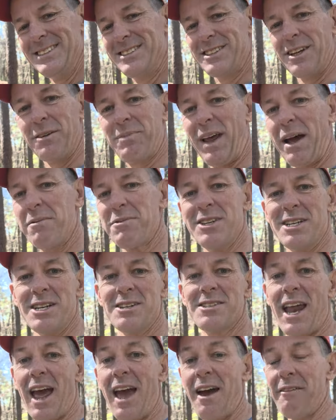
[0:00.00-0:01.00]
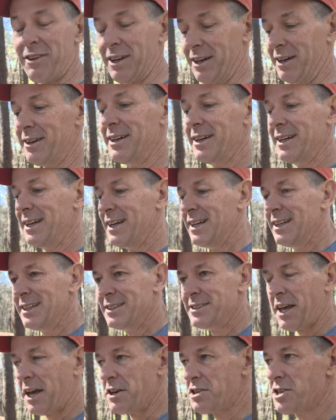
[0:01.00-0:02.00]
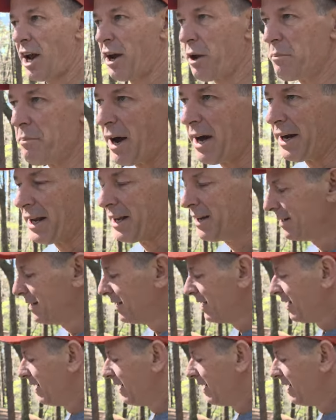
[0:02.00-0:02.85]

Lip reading: sometimes you just have to say, shut up, body,